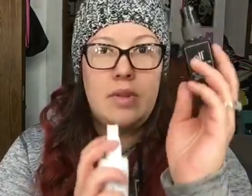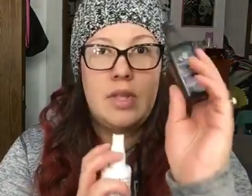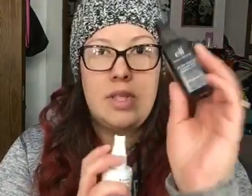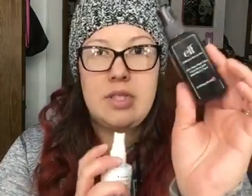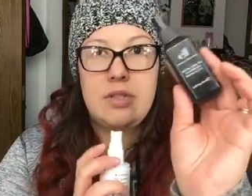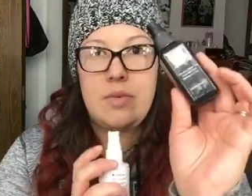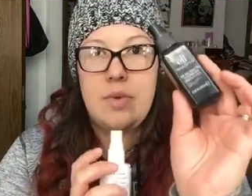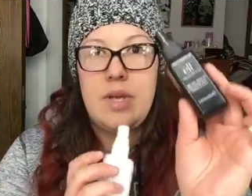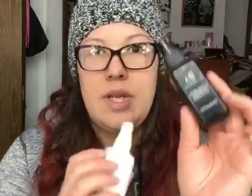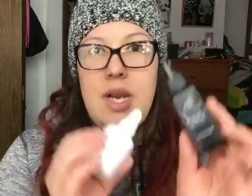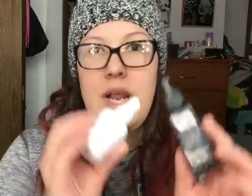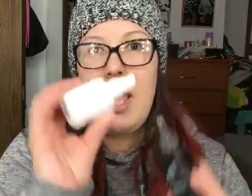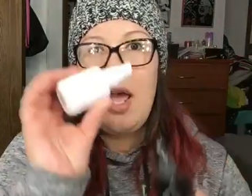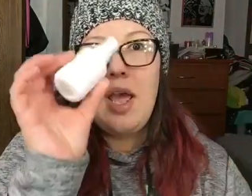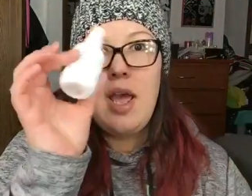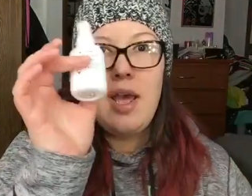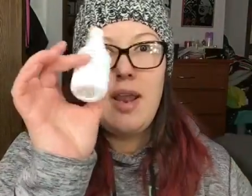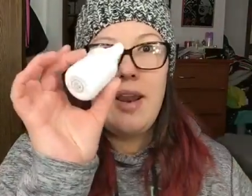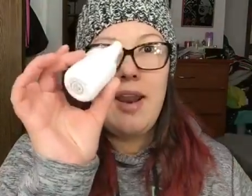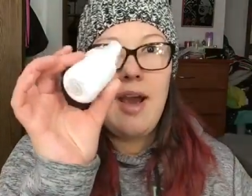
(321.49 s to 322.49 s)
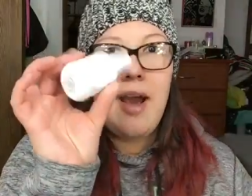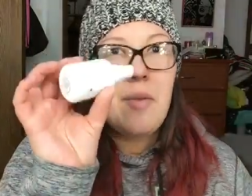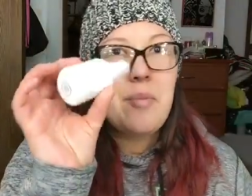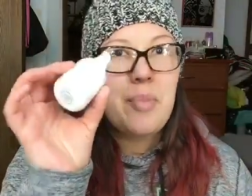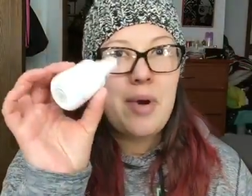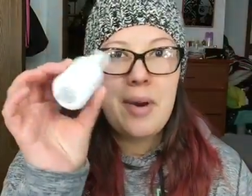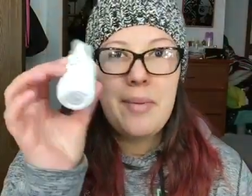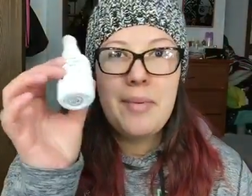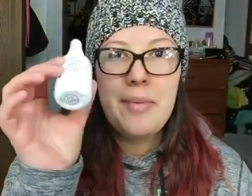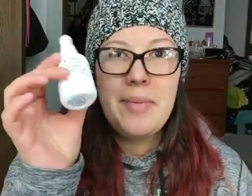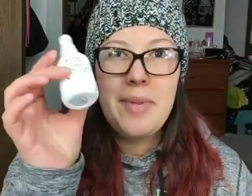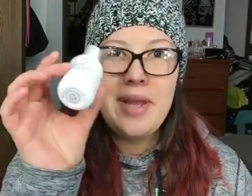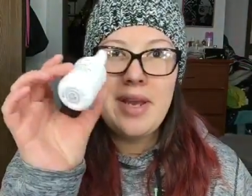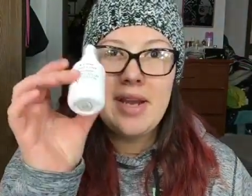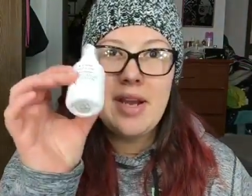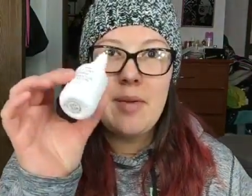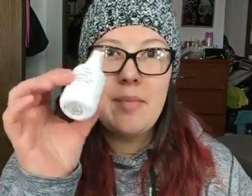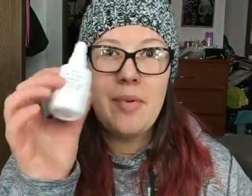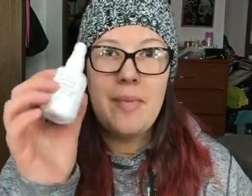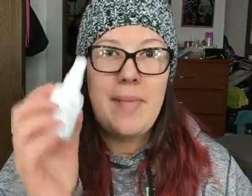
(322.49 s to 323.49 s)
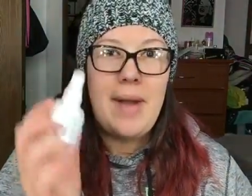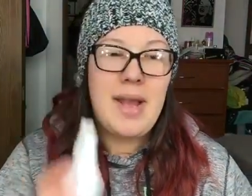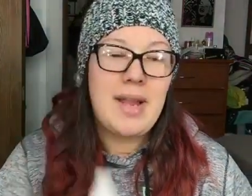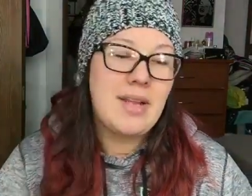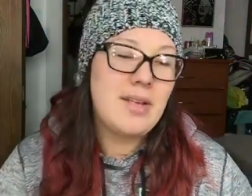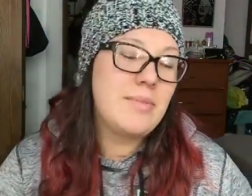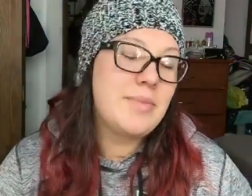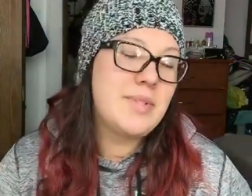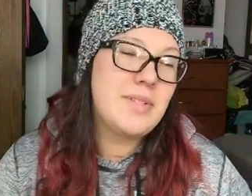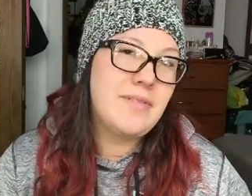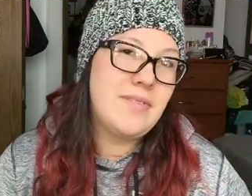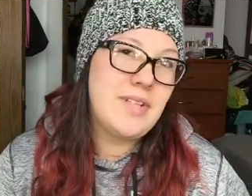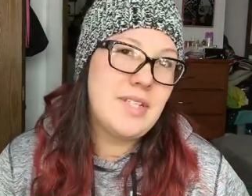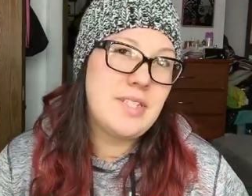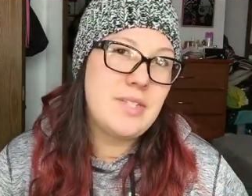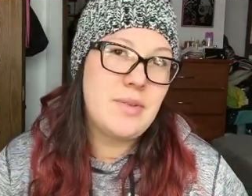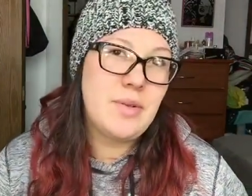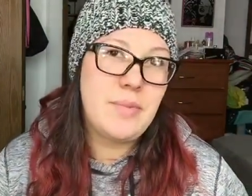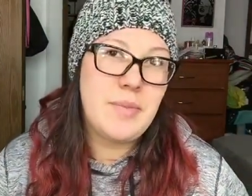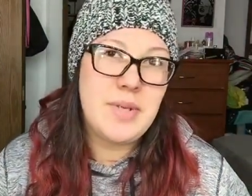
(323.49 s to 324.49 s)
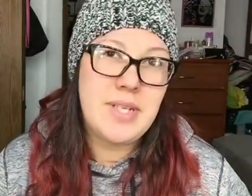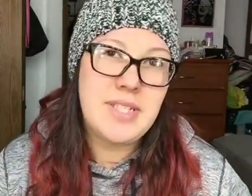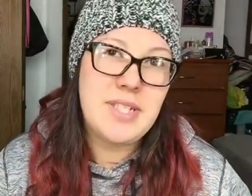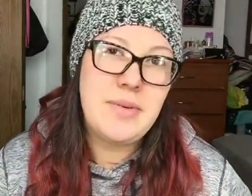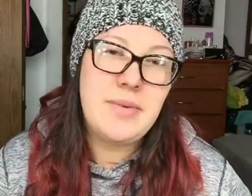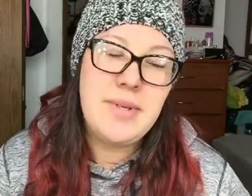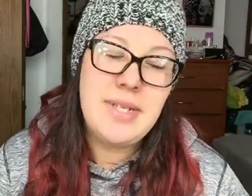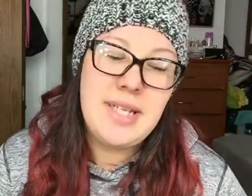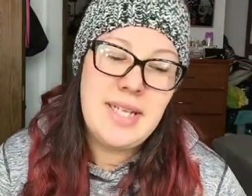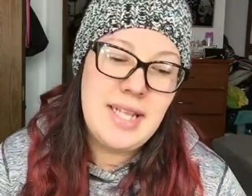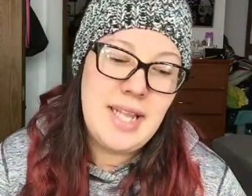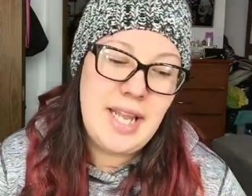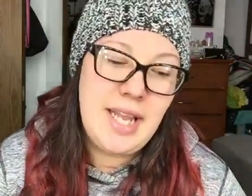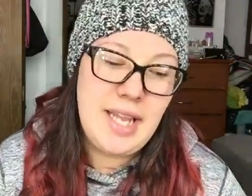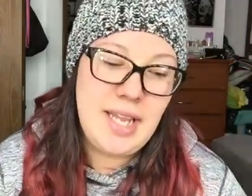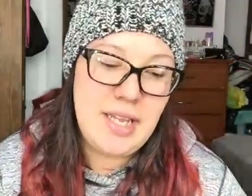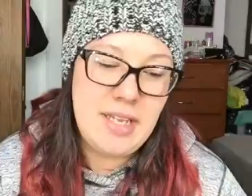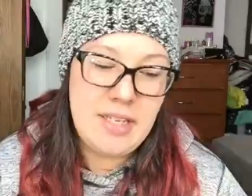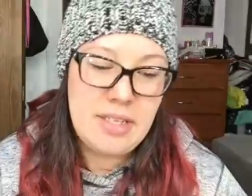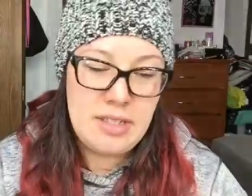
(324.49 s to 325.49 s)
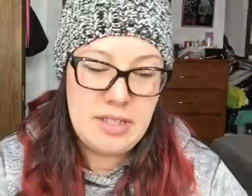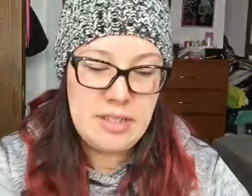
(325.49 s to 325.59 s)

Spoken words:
this one and probably a couple backups of this one because I really like it.